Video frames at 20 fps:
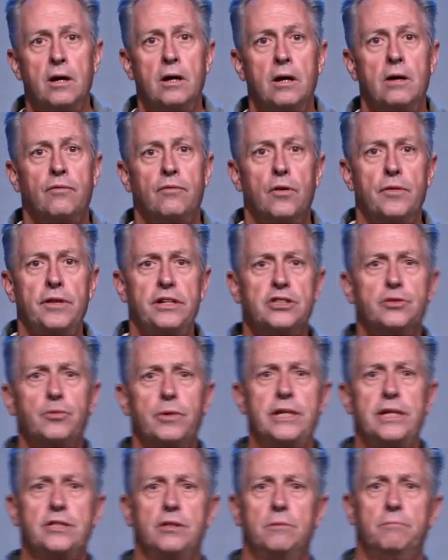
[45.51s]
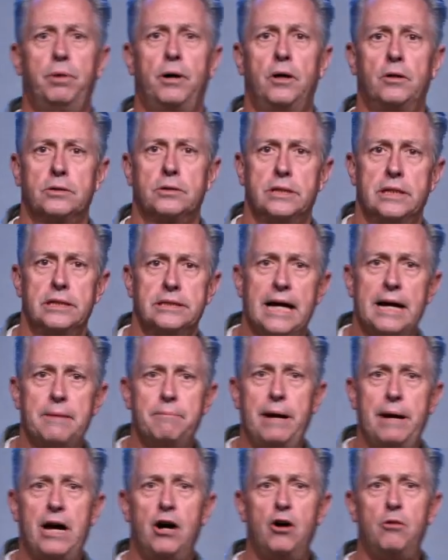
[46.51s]
For this reason, Paul says, I
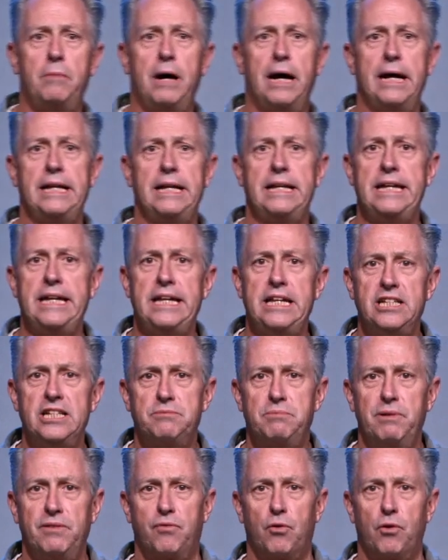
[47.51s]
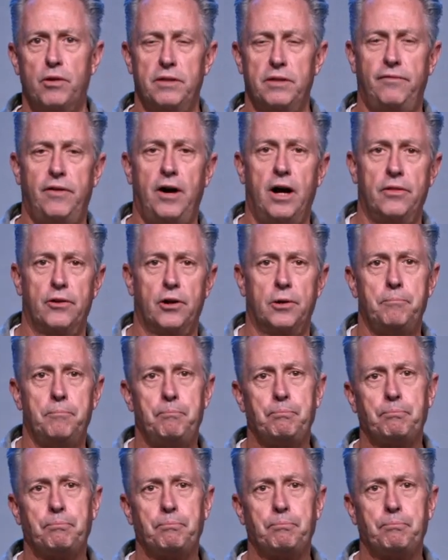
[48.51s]
bow my knees before the Father,